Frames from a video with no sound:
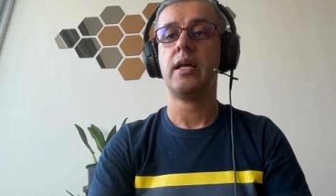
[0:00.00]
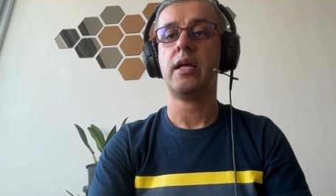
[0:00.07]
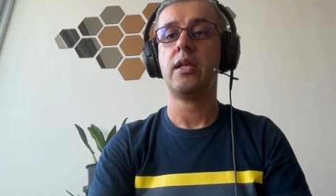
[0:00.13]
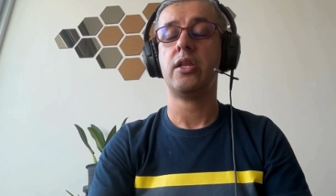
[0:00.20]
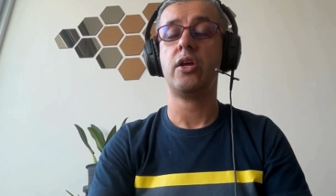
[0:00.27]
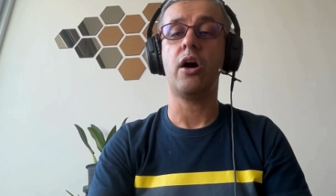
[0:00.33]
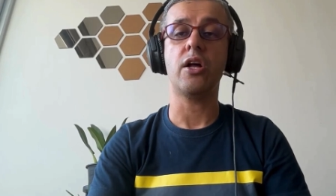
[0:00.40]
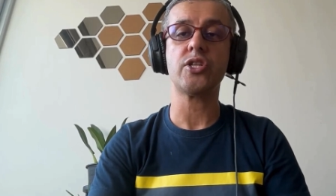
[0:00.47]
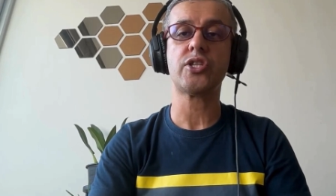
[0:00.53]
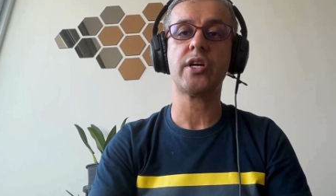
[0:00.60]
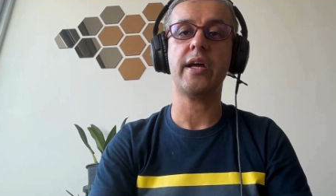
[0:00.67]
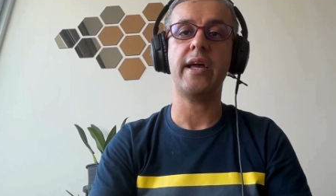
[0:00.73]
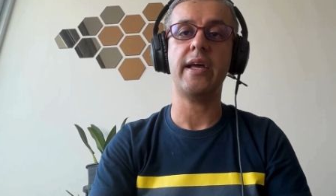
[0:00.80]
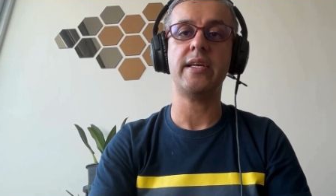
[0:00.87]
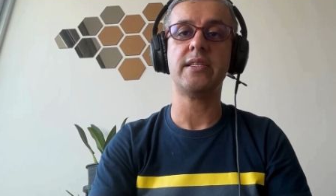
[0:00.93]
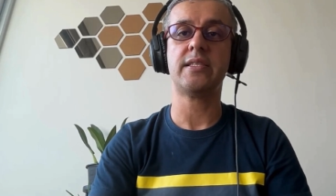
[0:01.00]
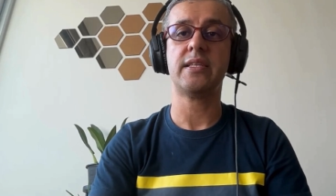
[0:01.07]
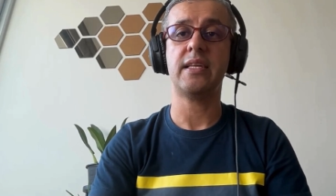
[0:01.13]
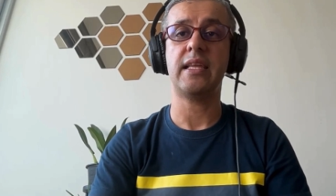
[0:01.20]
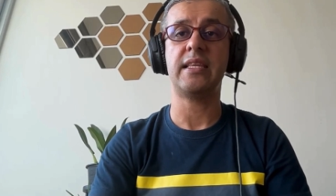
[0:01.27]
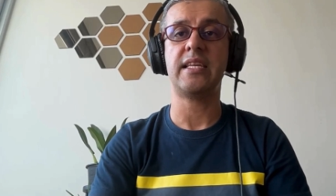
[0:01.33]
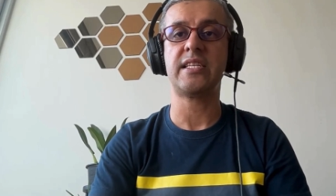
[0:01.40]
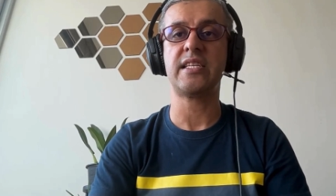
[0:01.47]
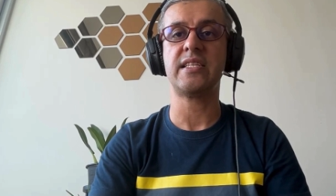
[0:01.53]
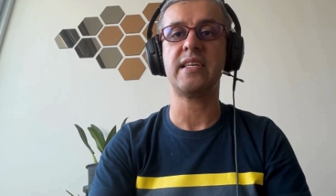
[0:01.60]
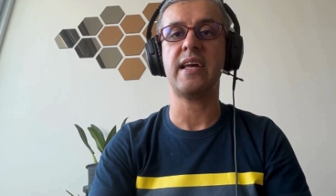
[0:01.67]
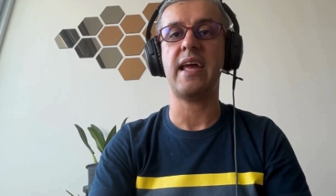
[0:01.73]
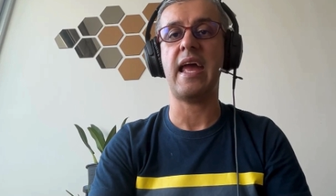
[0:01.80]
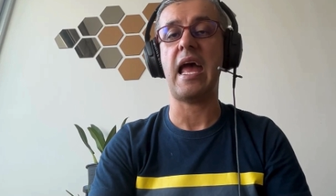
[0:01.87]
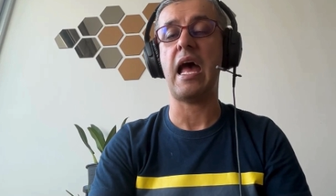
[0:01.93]
The answer is that this is
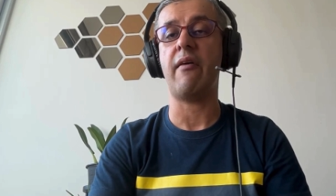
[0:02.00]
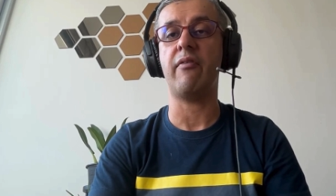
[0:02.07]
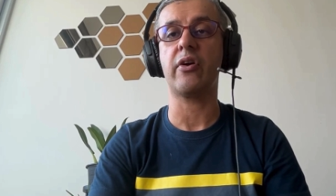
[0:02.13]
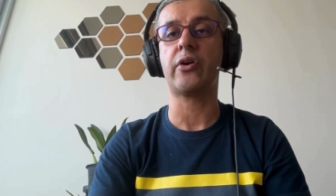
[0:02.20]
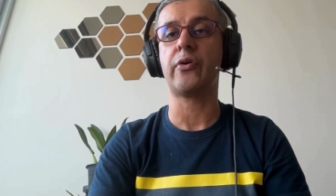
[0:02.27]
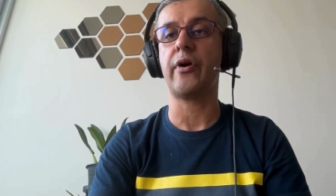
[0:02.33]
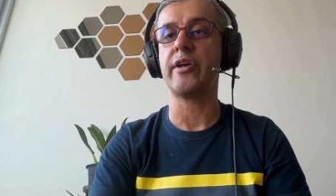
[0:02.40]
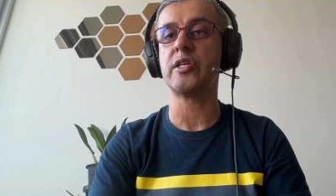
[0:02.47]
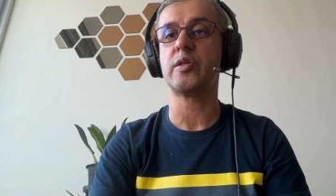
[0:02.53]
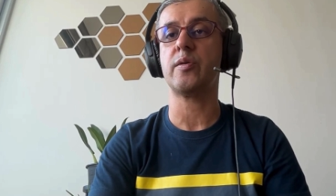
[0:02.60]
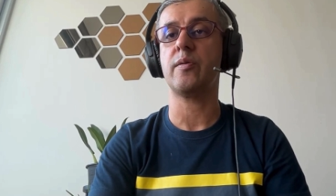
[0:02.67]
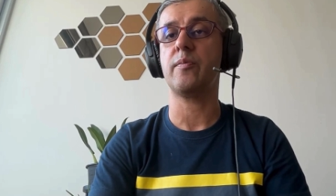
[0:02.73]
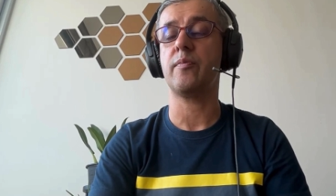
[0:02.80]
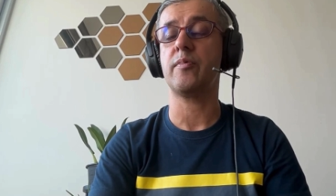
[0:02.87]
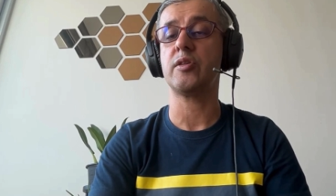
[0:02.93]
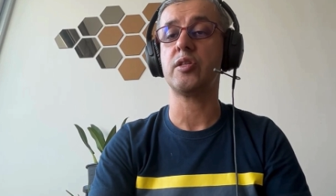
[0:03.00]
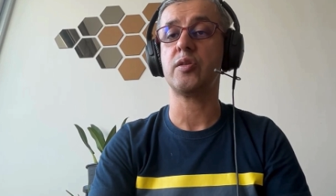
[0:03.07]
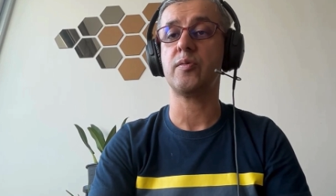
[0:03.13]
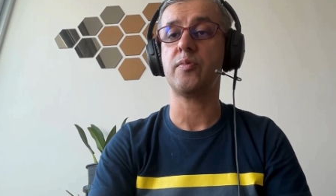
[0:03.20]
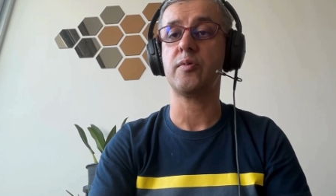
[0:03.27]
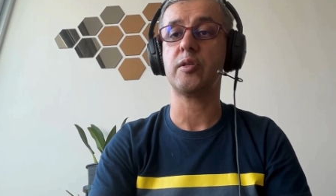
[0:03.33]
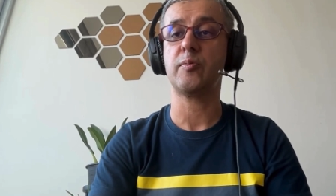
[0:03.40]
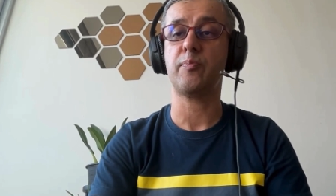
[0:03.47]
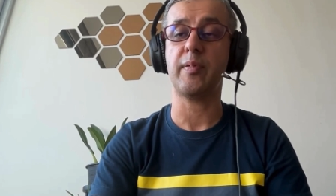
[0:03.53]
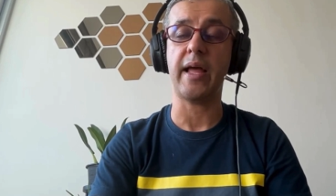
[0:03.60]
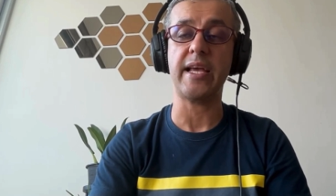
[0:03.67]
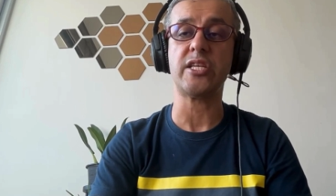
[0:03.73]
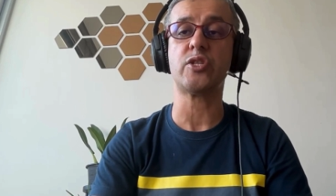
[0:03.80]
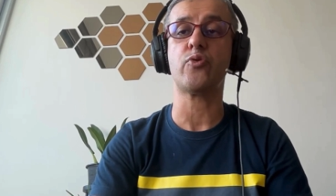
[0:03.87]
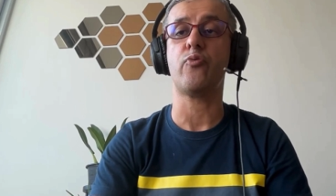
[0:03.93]
a ever growing
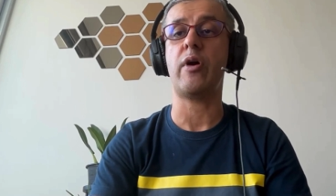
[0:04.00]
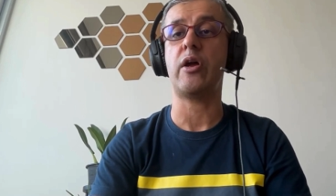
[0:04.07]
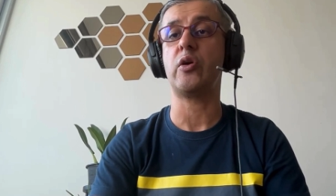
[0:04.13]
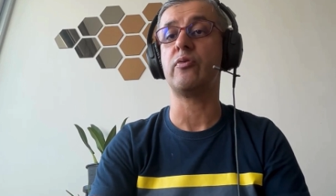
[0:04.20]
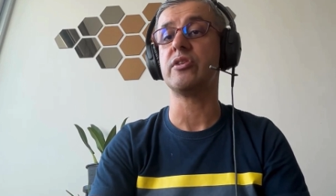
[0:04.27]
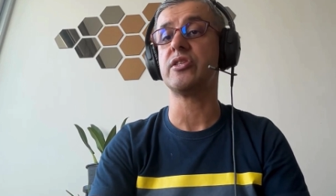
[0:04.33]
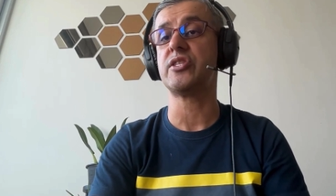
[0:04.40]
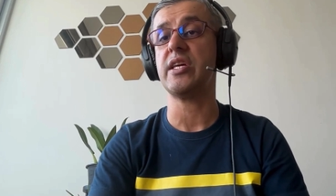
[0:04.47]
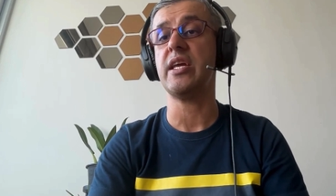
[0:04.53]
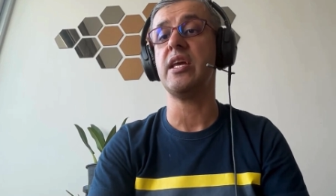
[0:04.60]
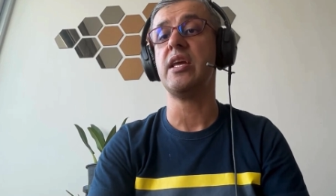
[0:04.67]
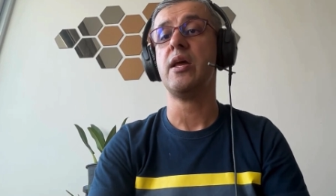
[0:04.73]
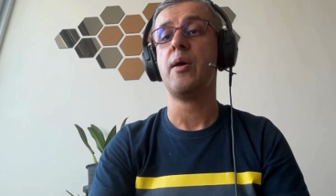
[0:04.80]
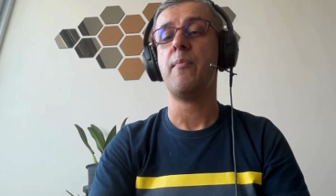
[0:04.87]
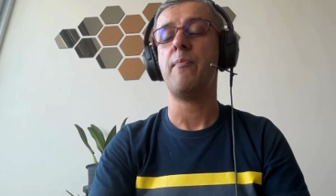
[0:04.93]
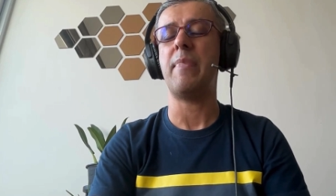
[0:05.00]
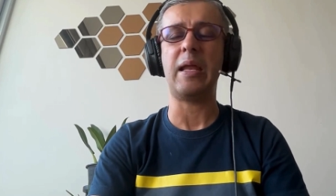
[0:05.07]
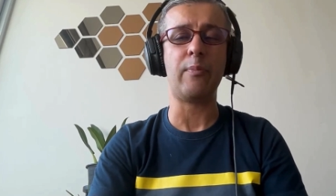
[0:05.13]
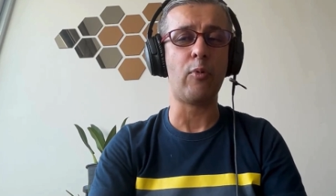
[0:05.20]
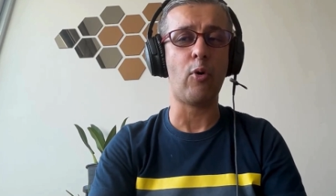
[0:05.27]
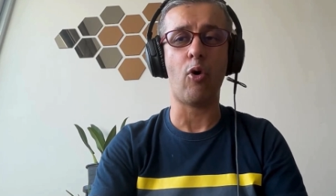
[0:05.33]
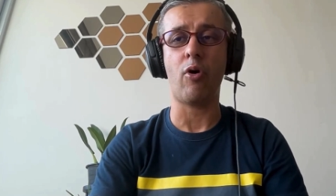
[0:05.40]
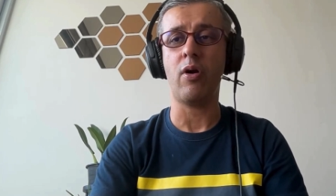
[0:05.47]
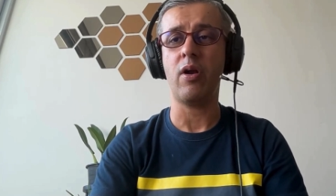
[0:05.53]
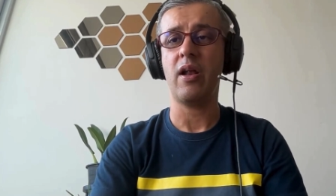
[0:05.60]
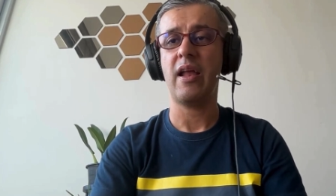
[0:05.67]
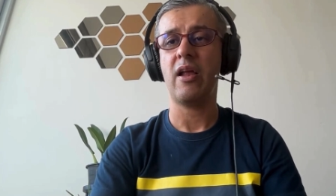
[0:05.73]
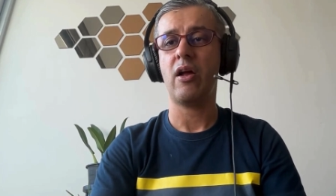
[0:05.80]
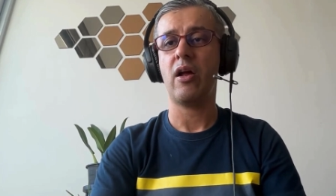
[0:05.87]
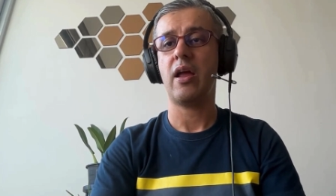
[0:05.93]
place where you will see many more
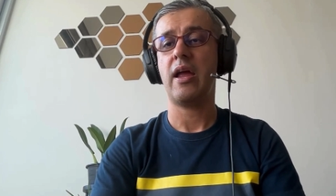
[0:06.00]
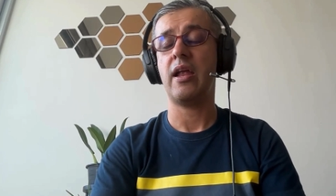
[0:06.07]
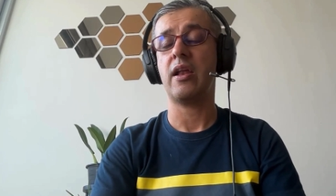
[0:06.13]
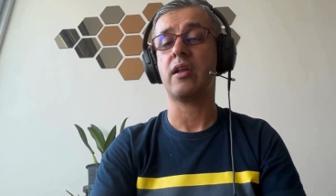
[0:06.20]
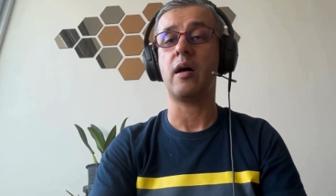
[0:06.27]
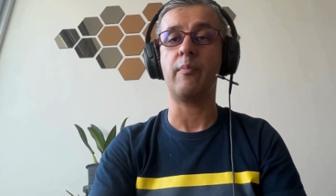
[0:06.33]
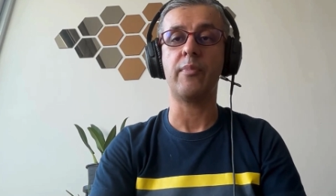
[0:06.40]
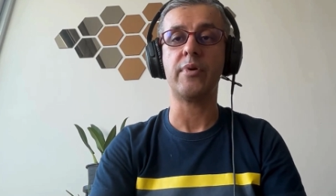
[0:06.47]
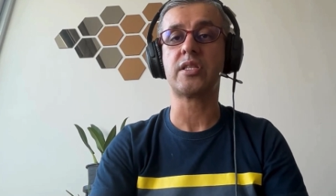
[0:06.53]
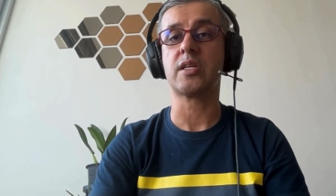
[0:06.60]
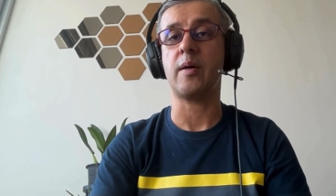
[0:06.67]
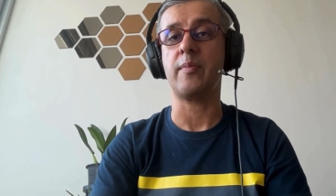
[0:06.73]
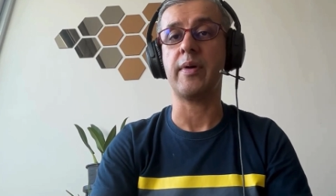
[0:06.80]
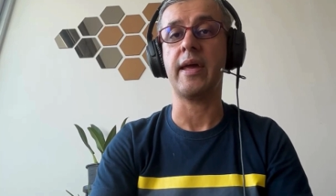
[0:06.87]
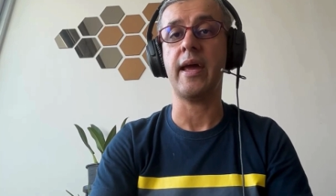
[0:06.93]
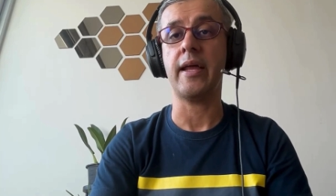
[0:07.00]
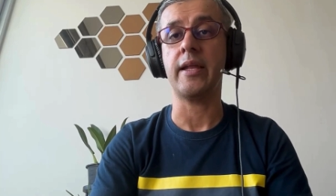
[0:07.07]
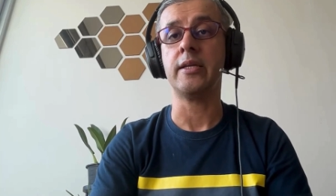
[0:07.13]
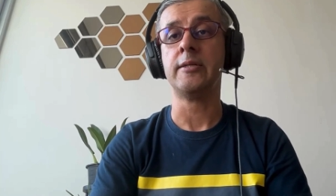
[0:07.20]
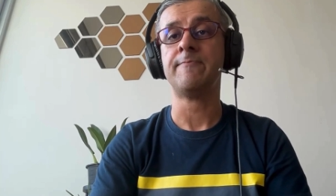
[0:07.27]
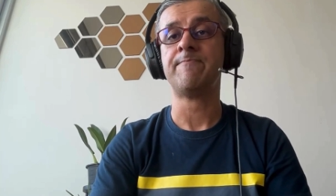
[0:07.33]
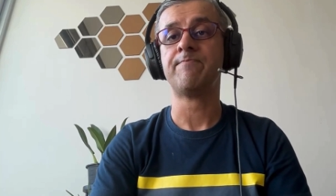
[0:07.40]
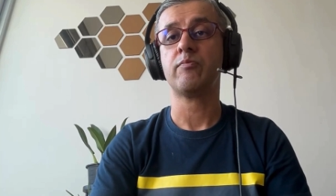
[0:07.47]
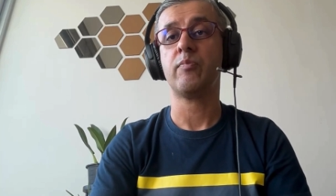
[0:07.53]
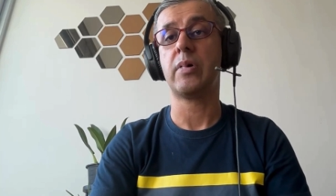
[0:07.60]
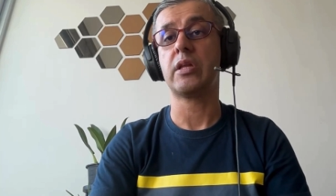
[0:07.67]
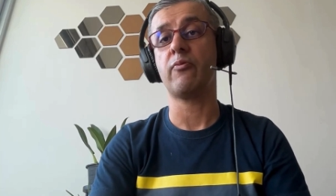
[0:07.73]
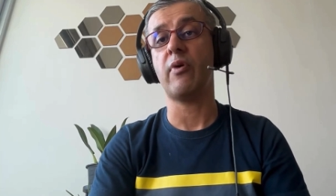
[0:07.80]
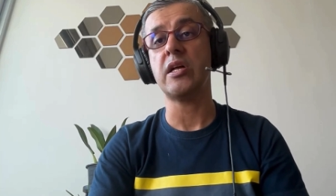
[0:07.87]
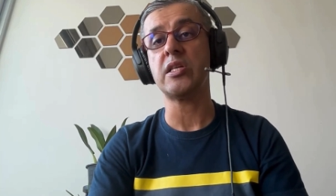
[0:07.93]
incumbents coming in. But the
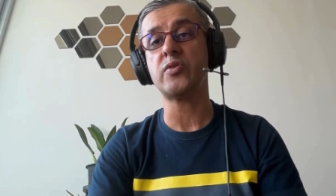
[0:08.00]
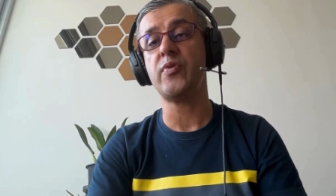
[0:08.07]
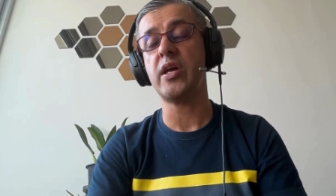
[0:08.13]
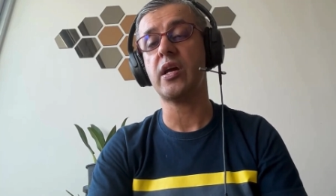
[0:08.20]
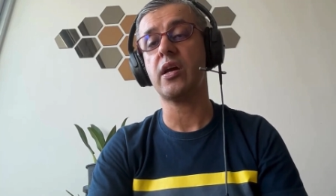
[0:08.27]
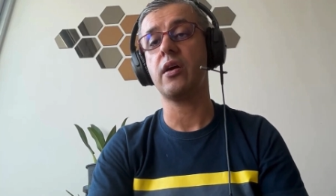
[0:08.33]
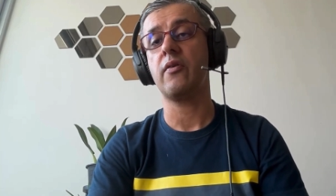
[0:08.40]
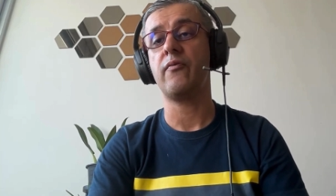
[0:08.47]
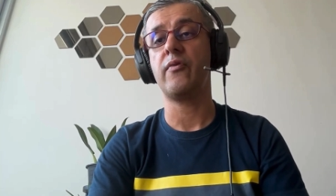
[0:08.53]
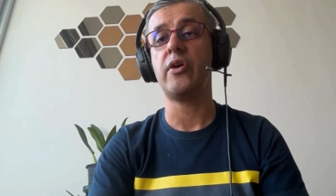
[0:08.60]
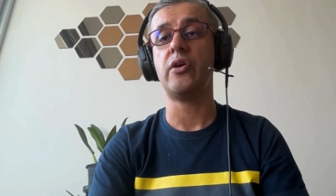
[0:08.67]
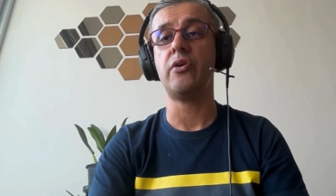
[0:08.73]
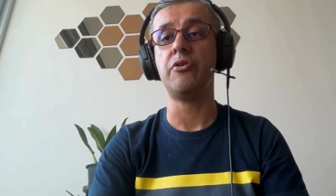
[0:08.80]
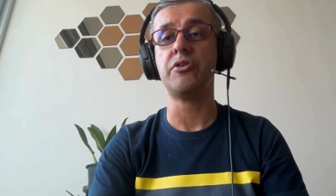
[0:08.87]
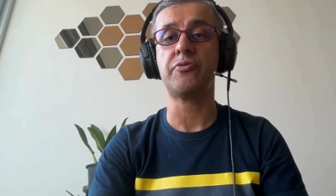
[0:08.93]
ones we, we use and